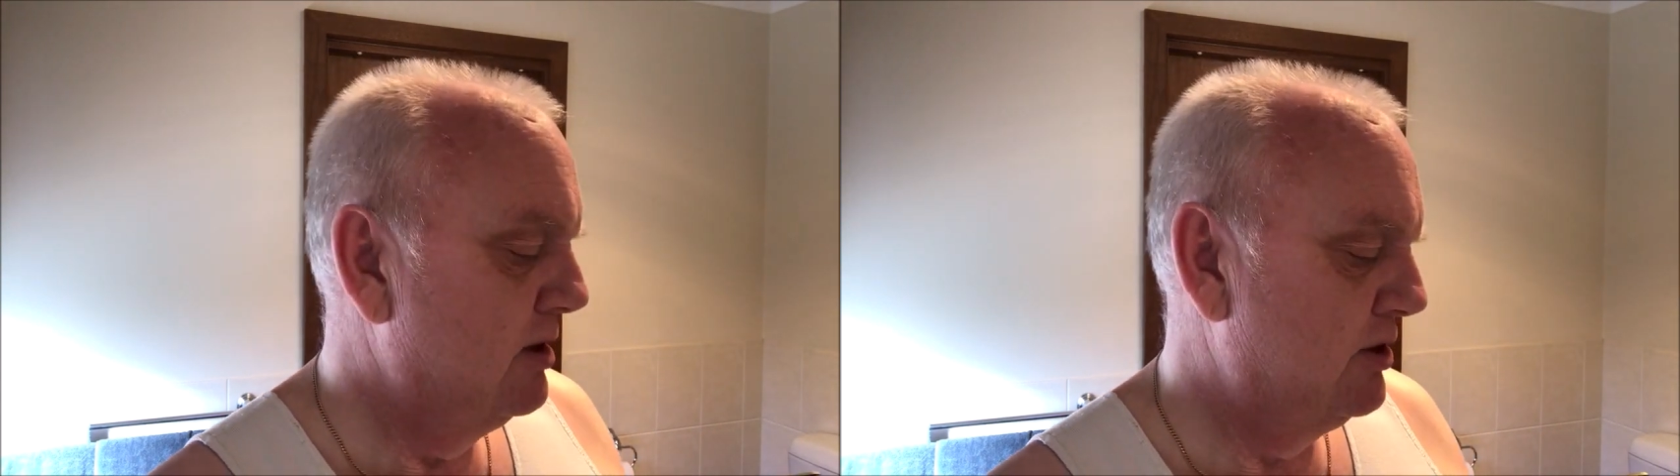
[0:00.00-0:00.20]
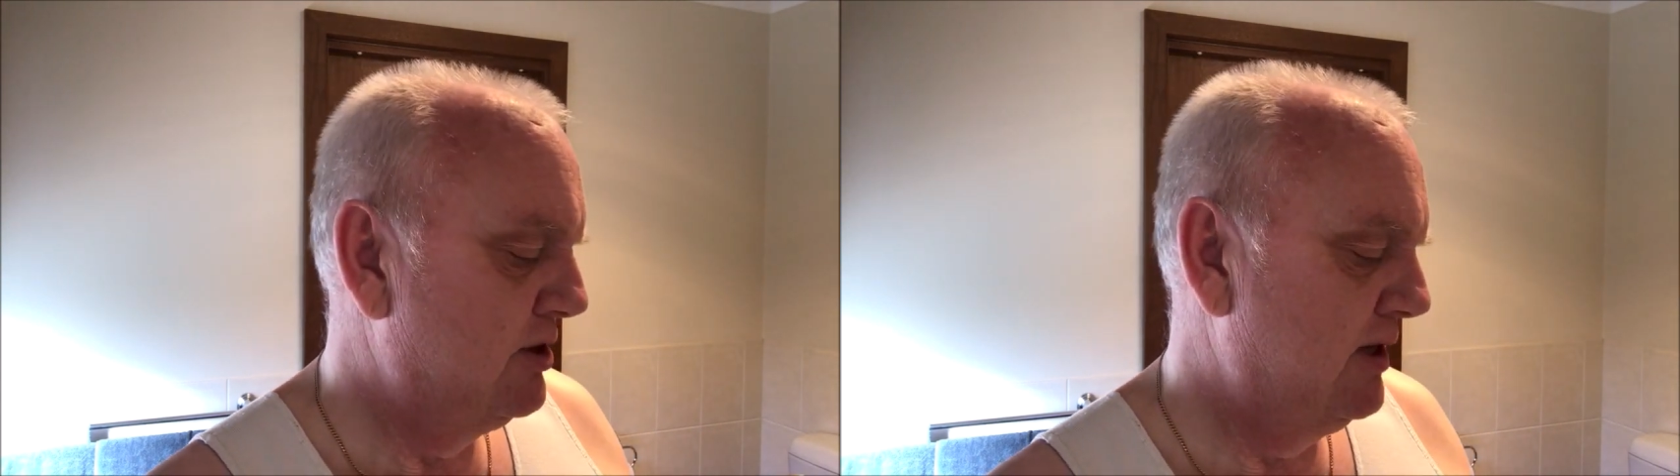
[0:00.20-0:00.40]

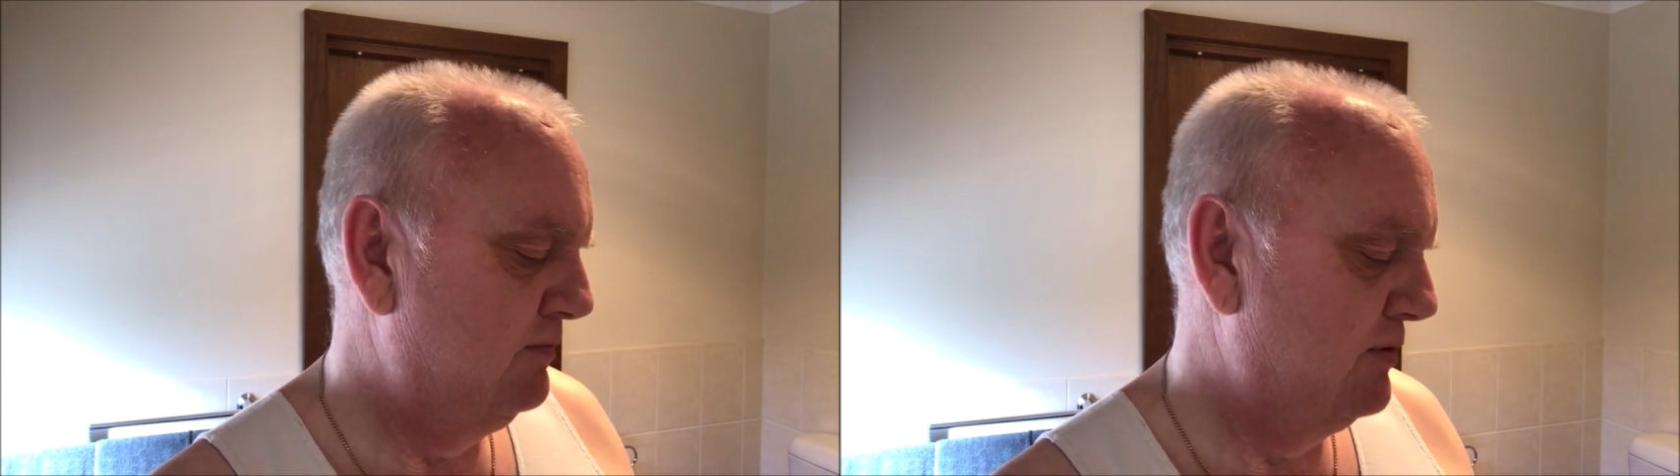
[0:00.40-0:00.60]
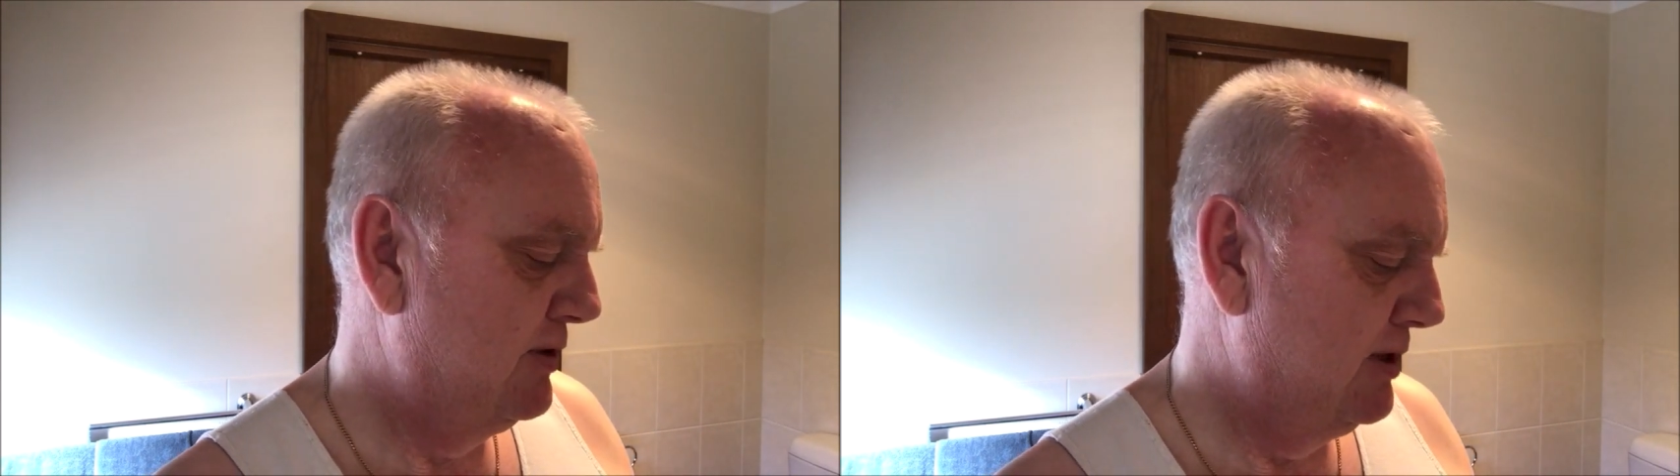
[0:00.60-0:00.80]
I
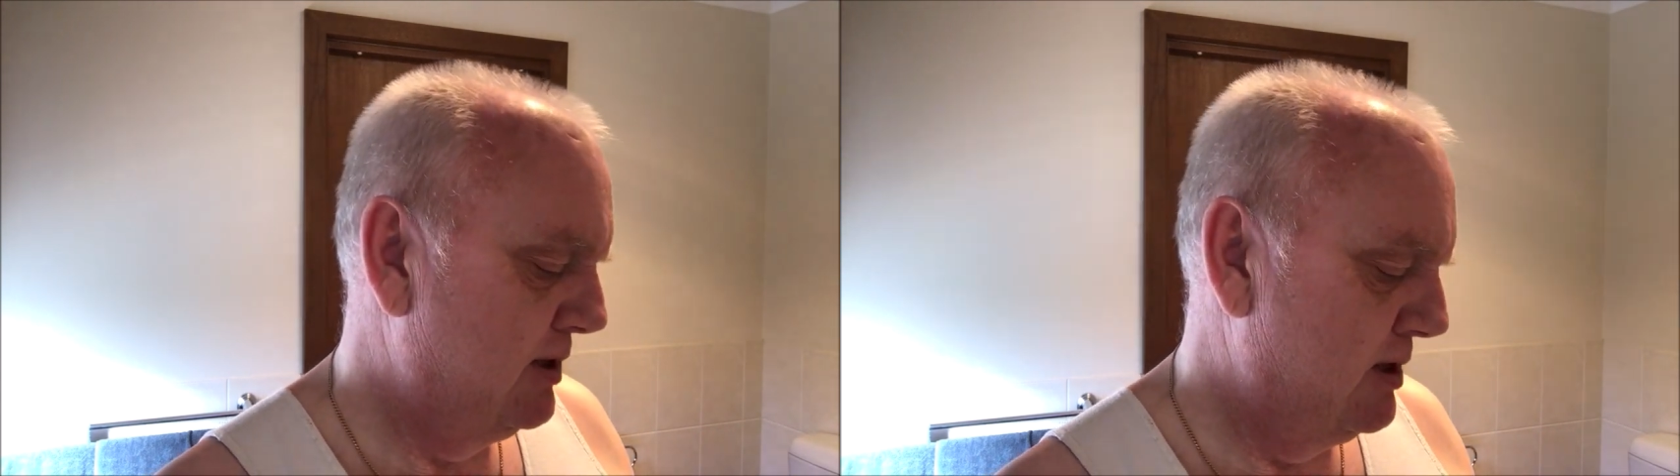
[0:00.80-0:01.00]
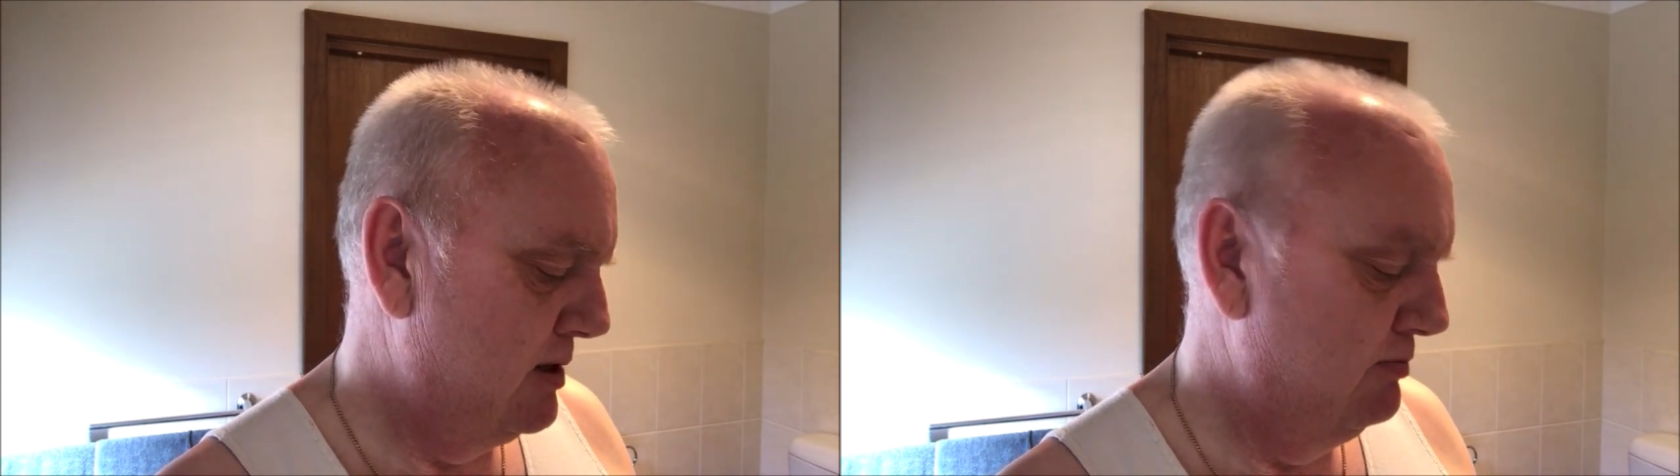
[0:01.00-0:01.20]
shaved with it
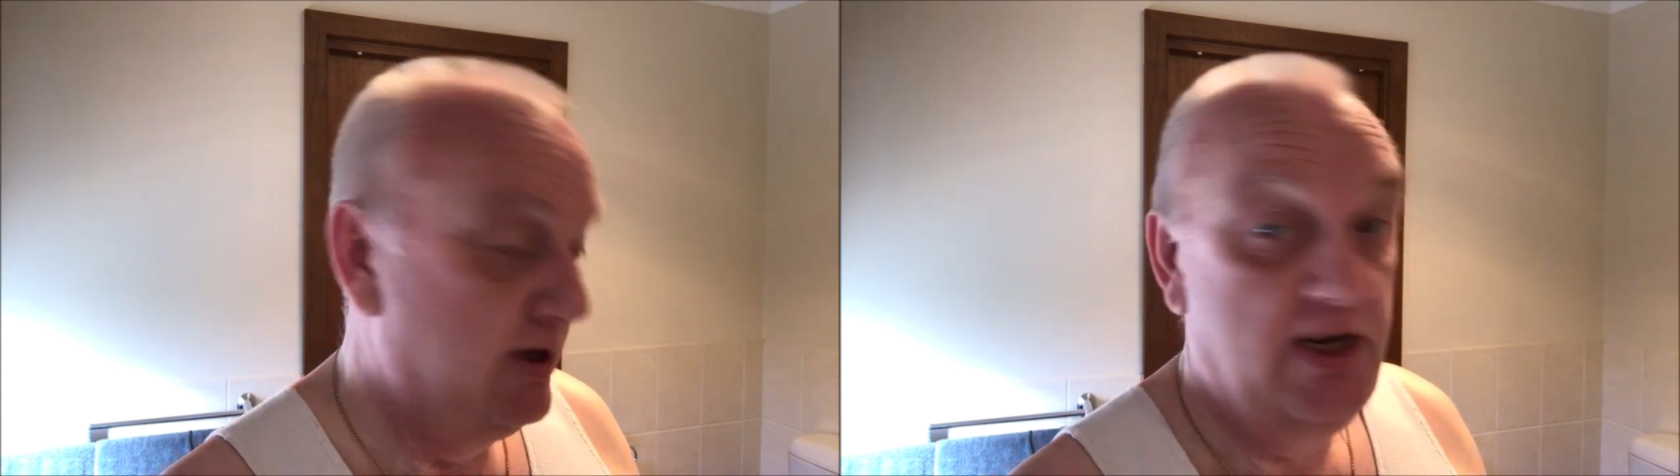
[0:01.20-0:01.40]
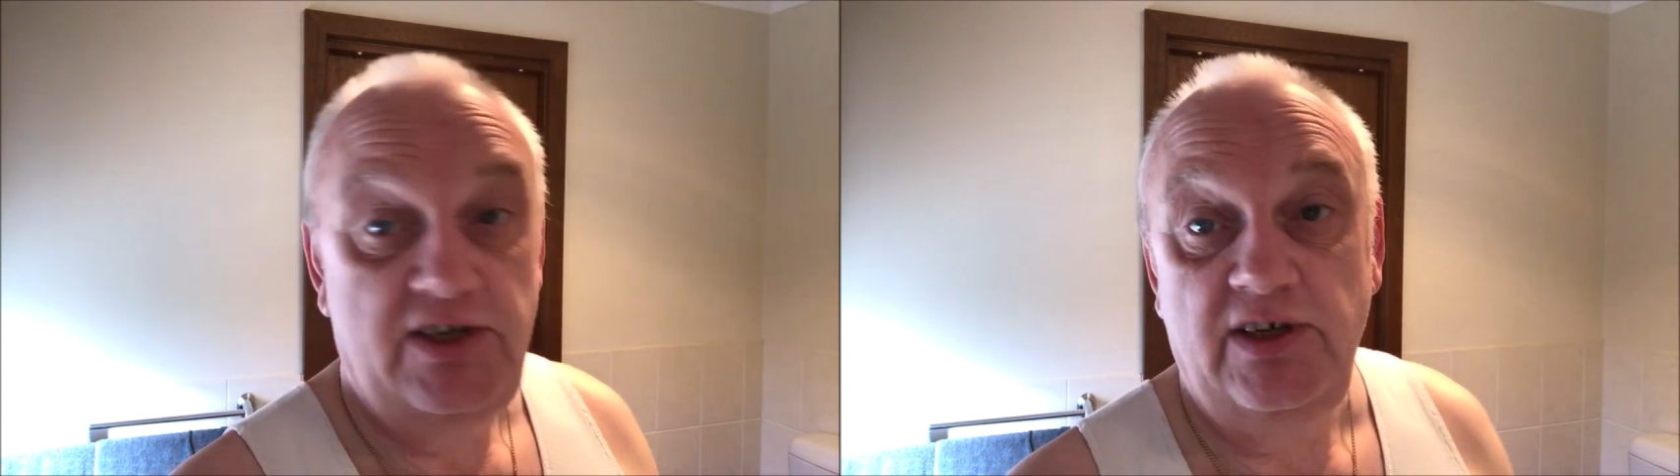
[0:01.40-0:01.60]

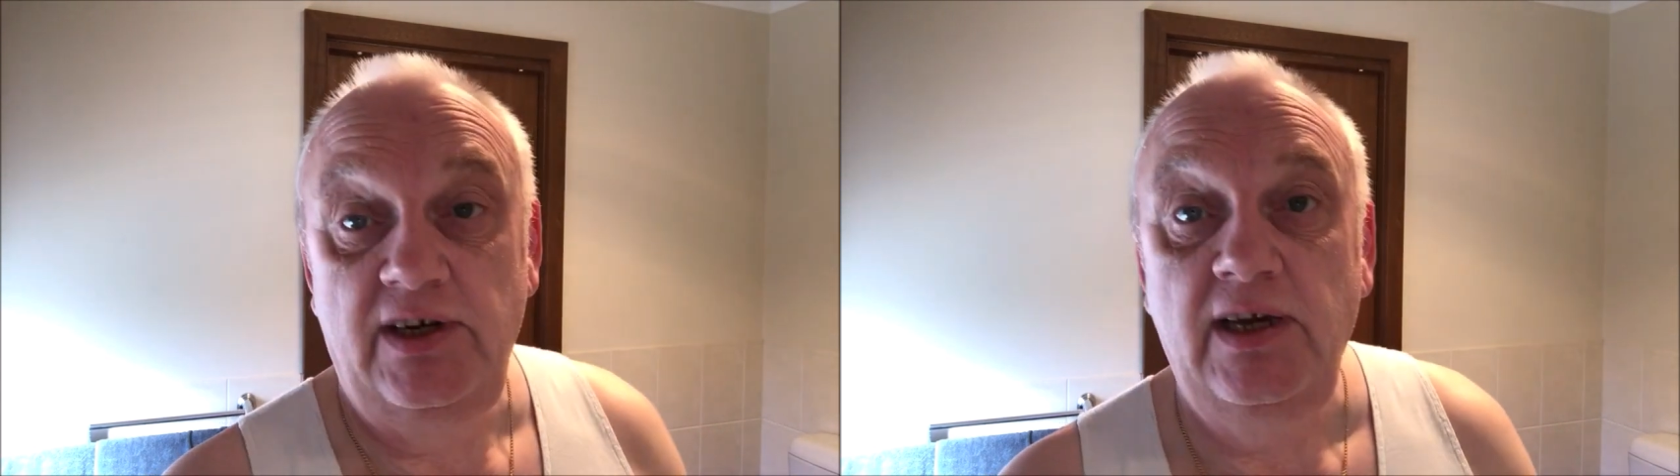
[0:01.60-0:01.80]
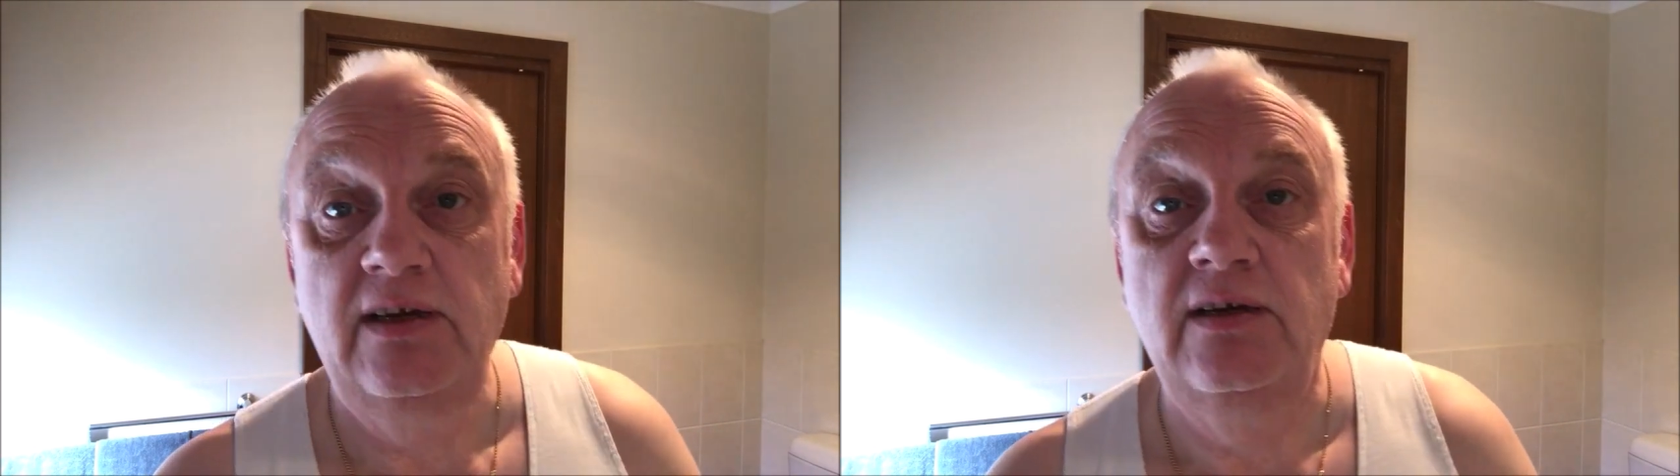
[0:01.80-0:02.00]

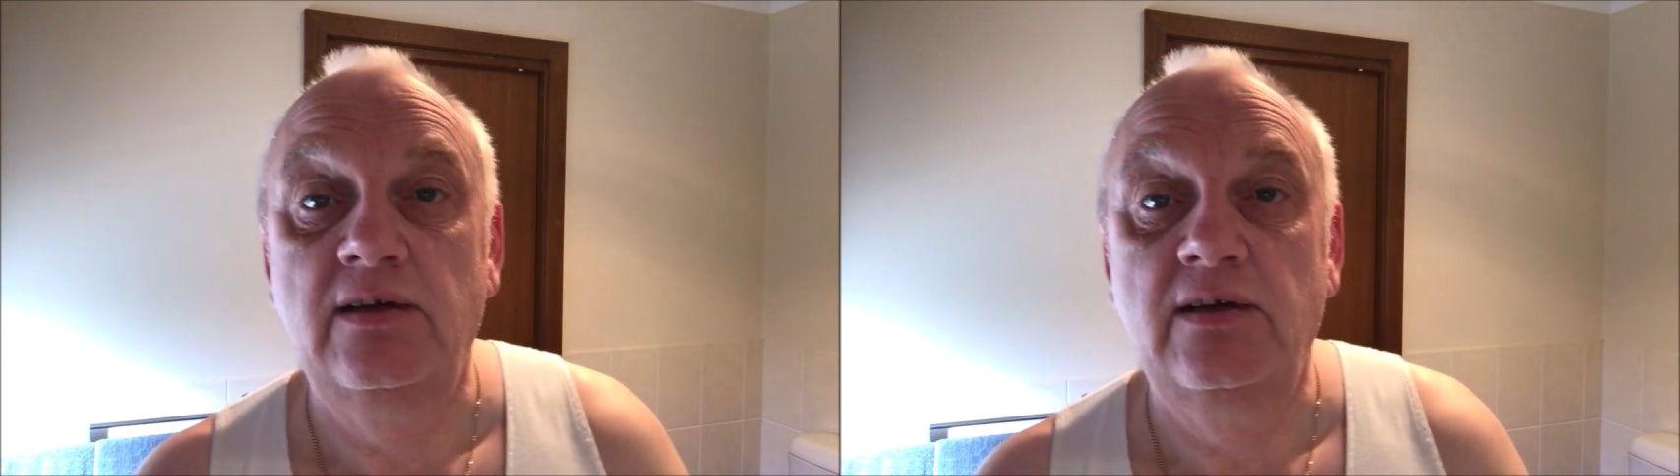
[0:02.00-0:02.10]
yesterday